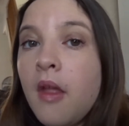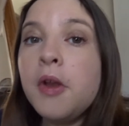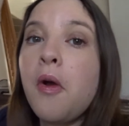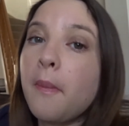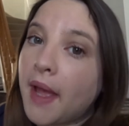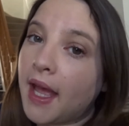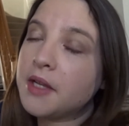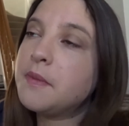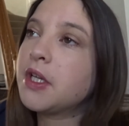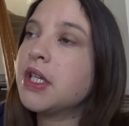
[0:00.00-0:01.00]
not
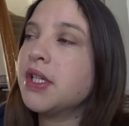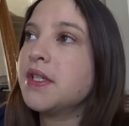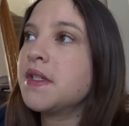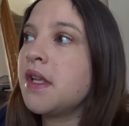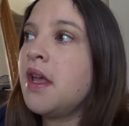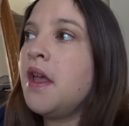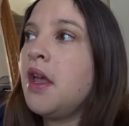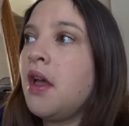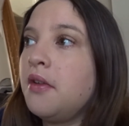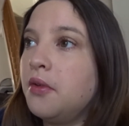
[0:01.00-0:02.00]
bad because
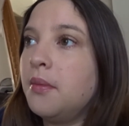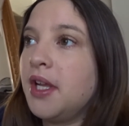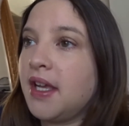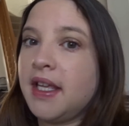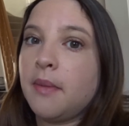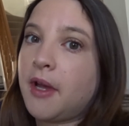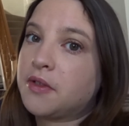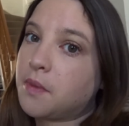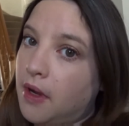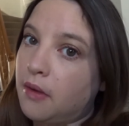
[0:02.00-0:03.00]
normally I eat
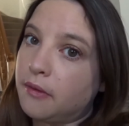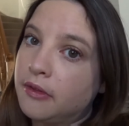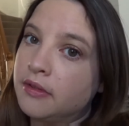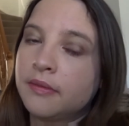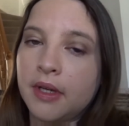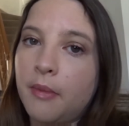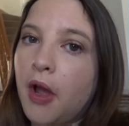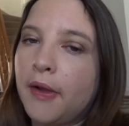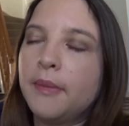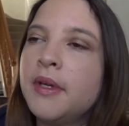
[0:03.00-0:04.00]
about 12 when I'm
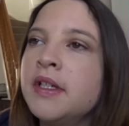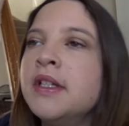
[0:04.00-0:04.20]
at home.